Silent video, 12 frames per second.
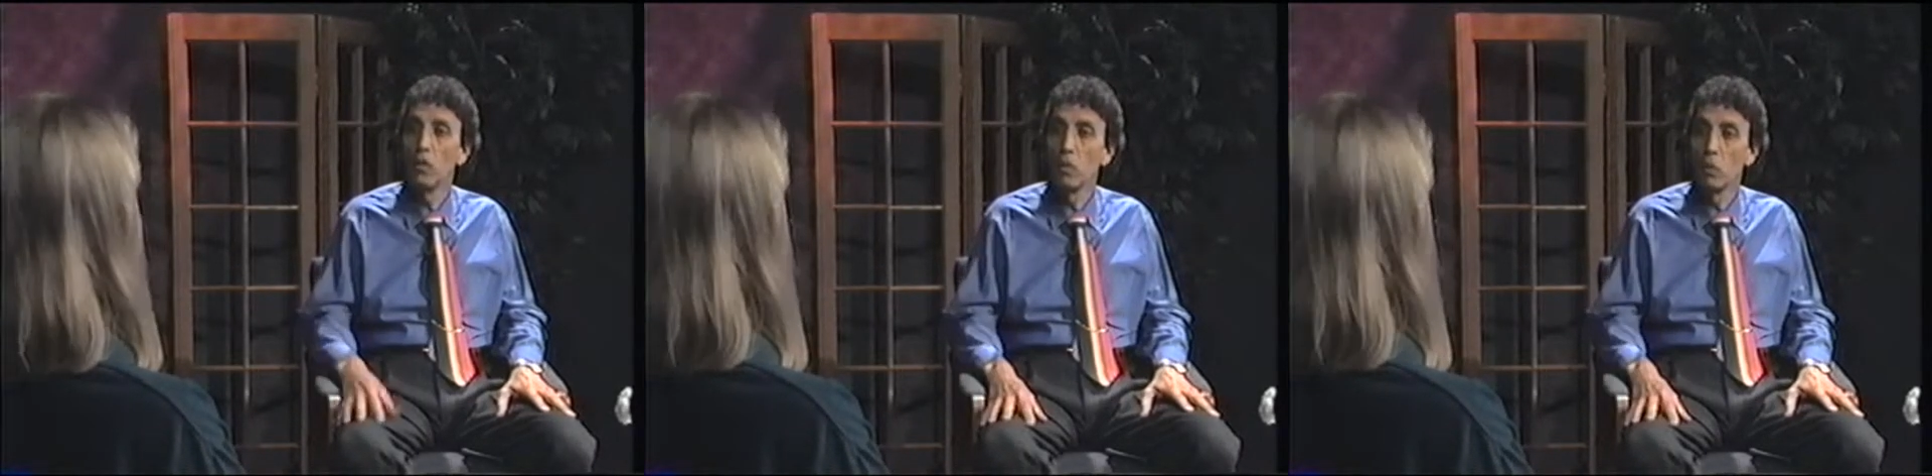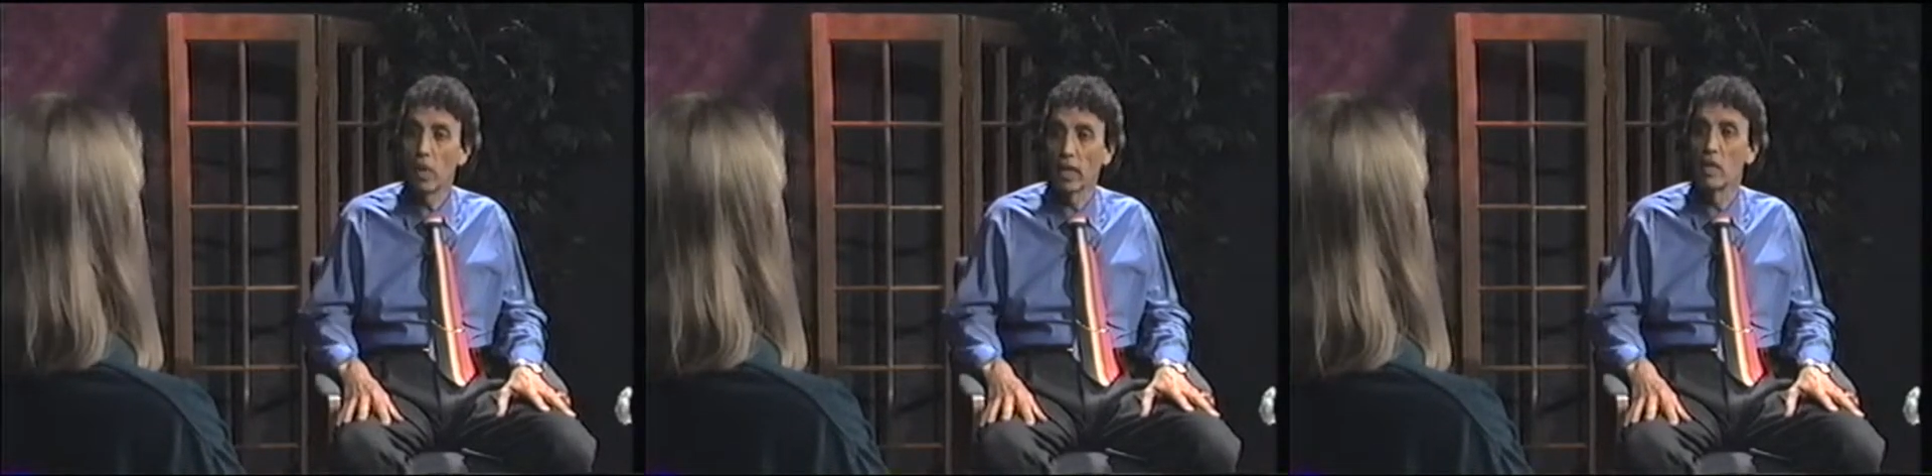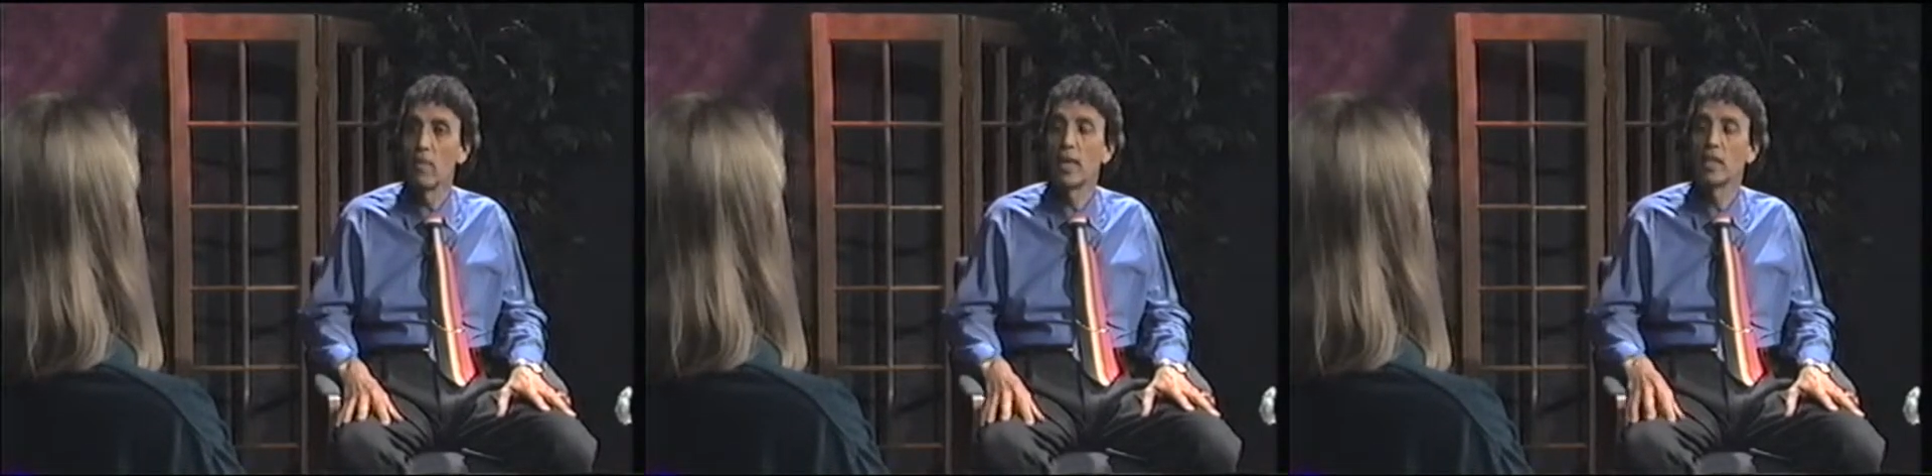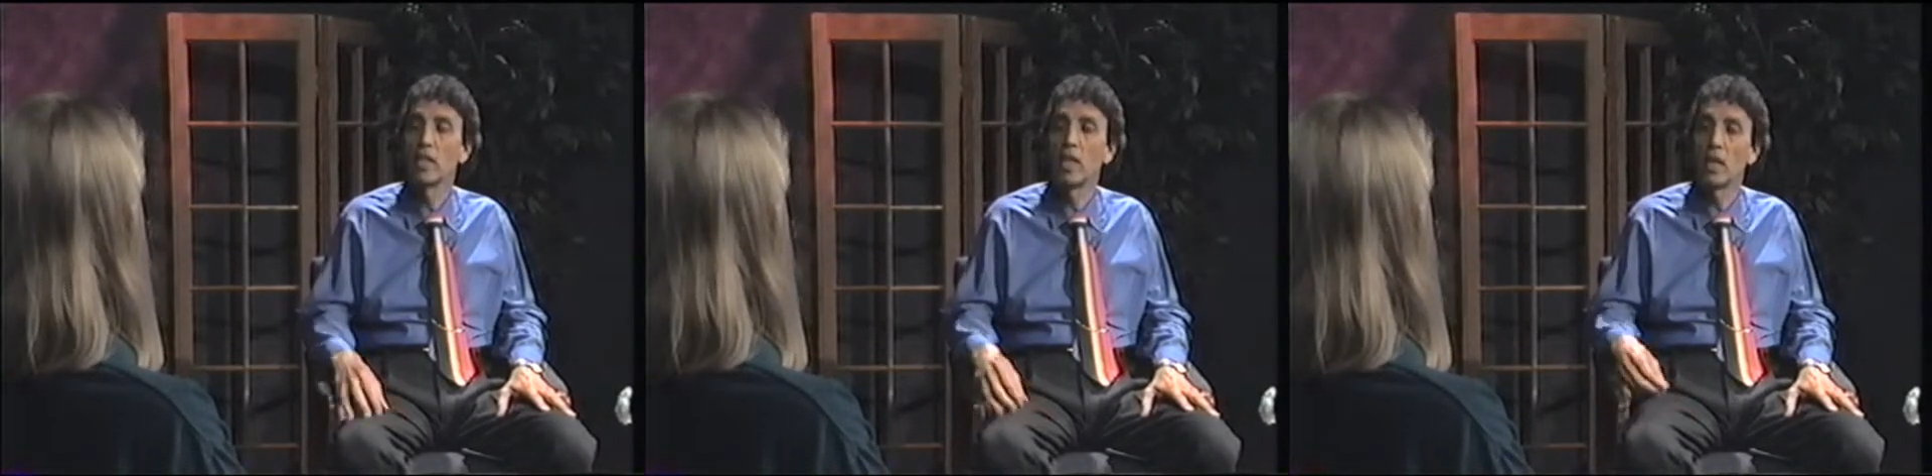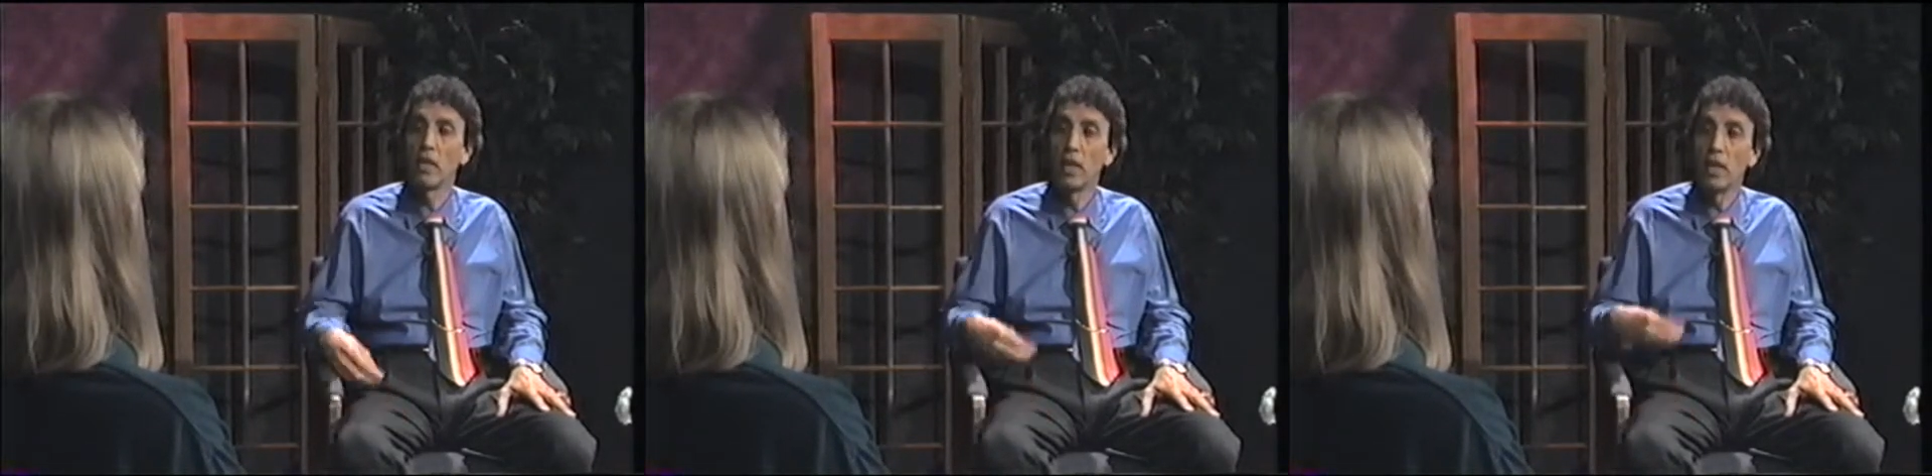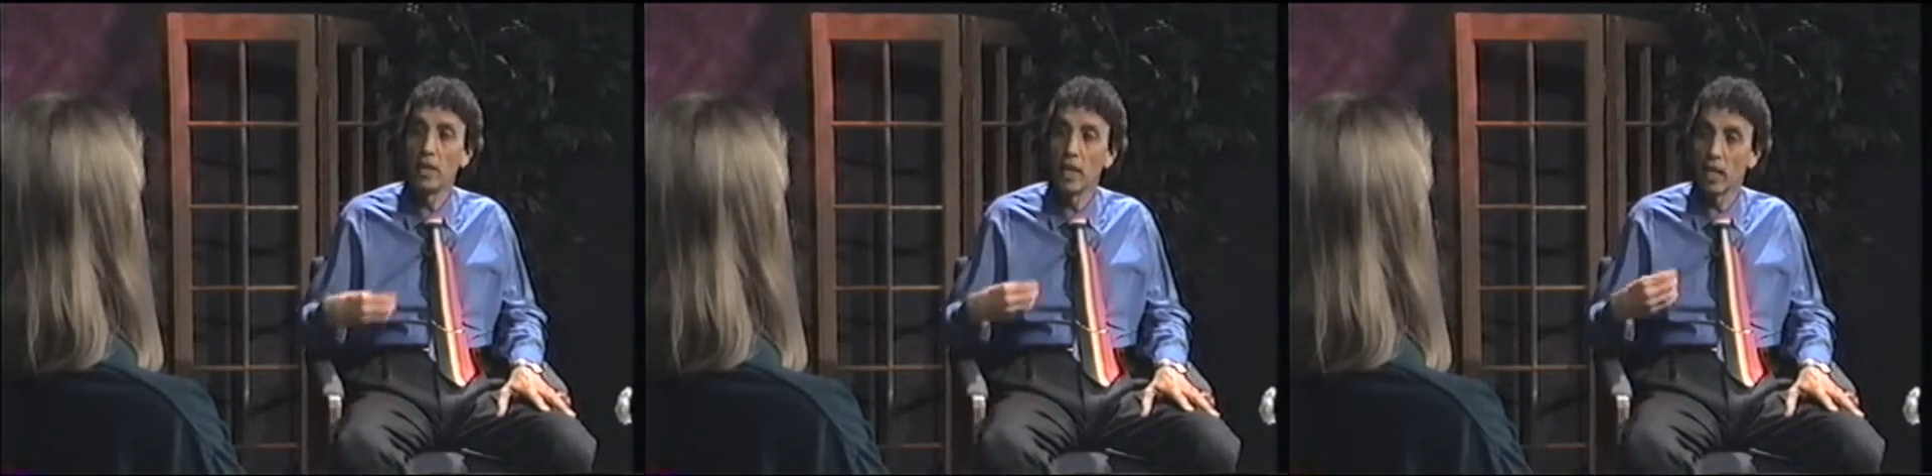do you recommend, say, they
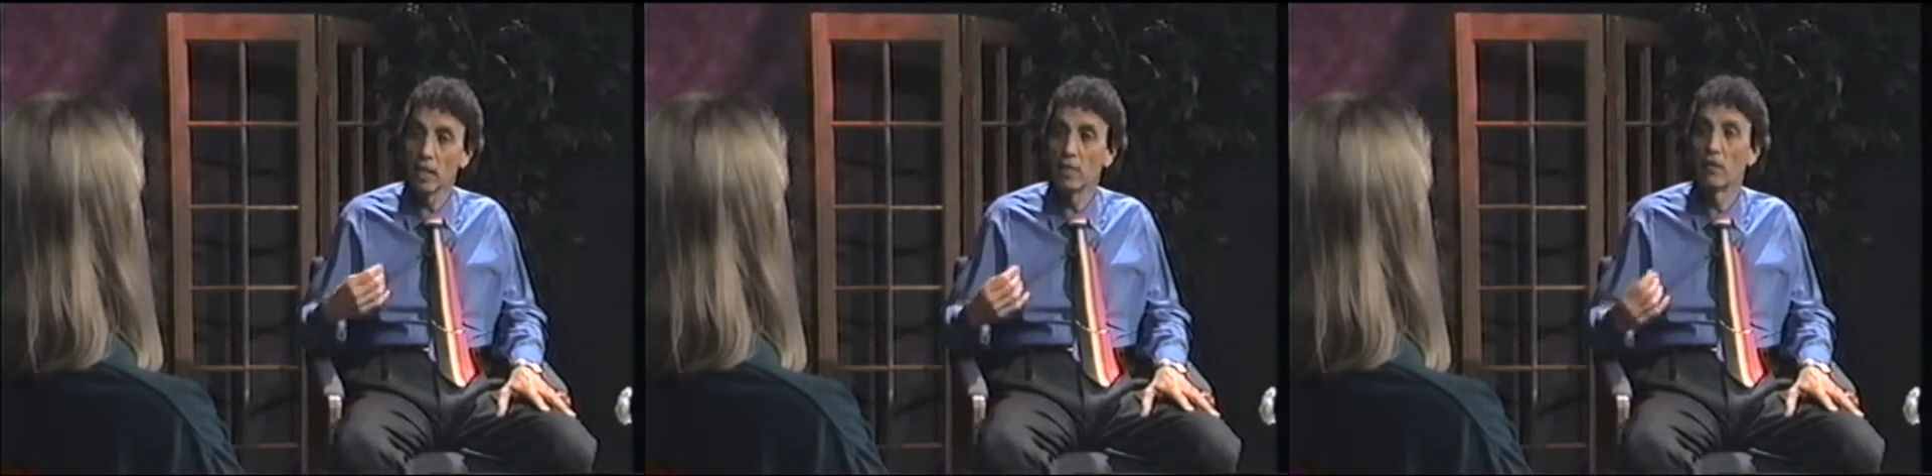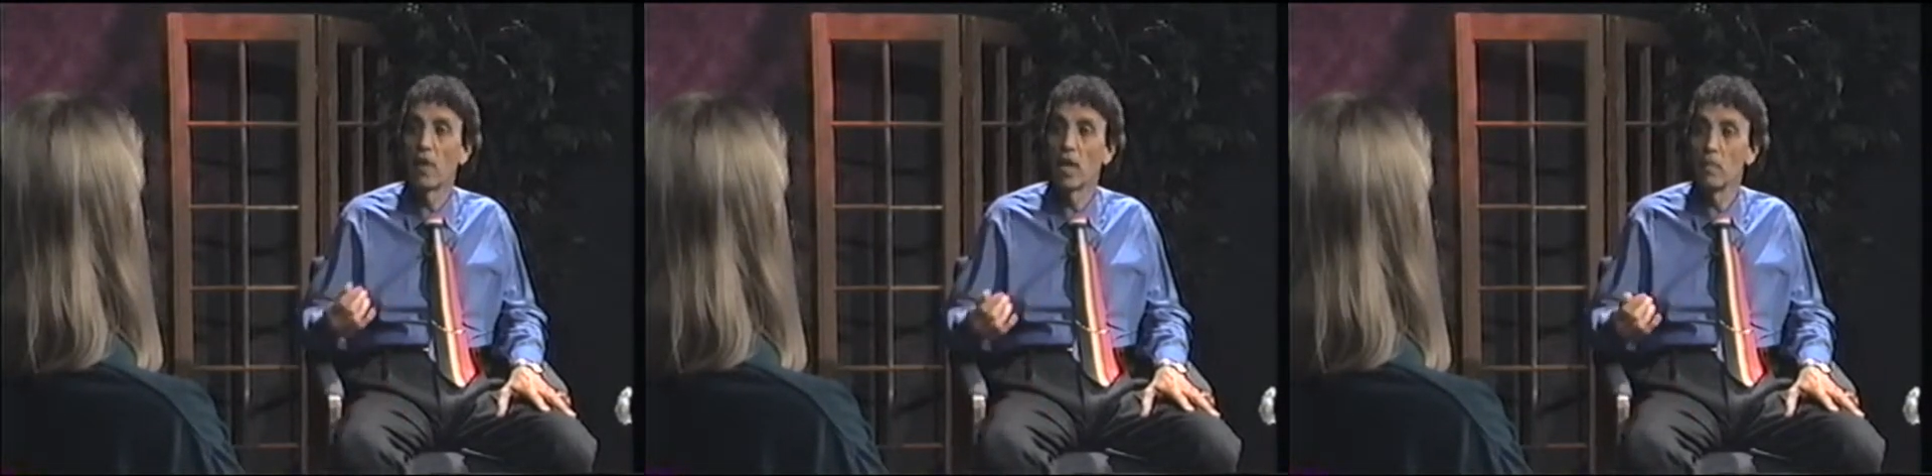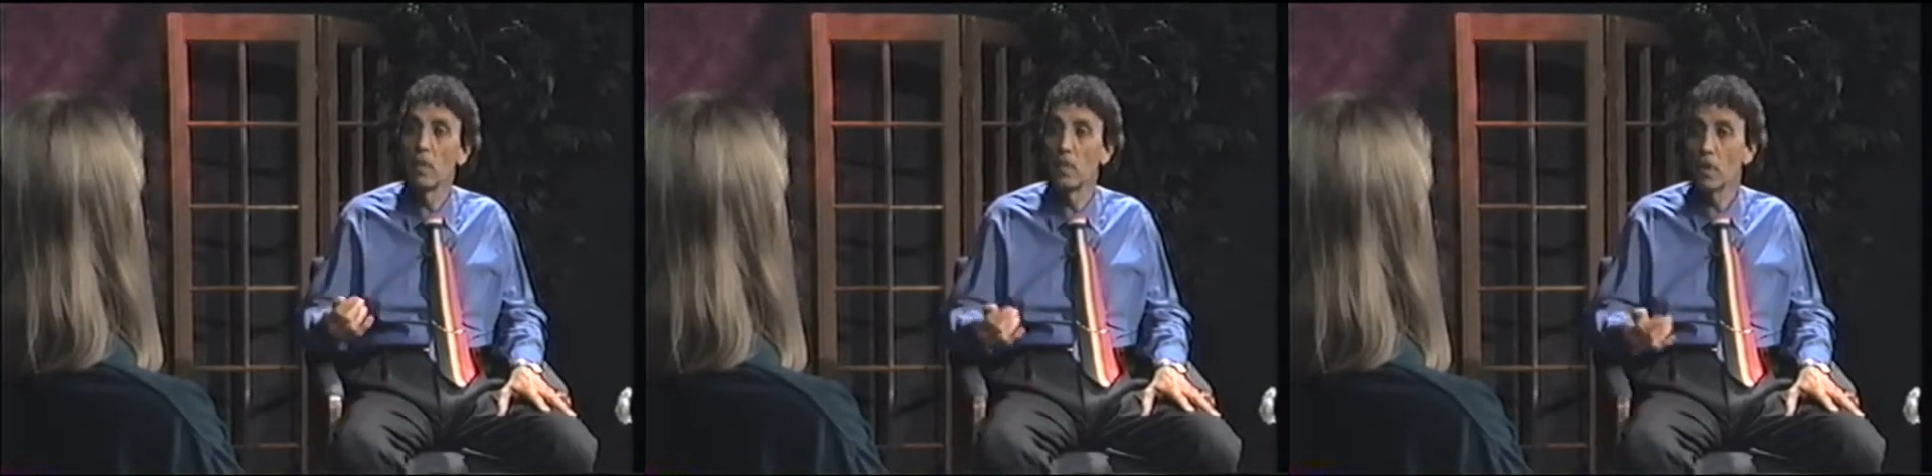need to get on some vitamin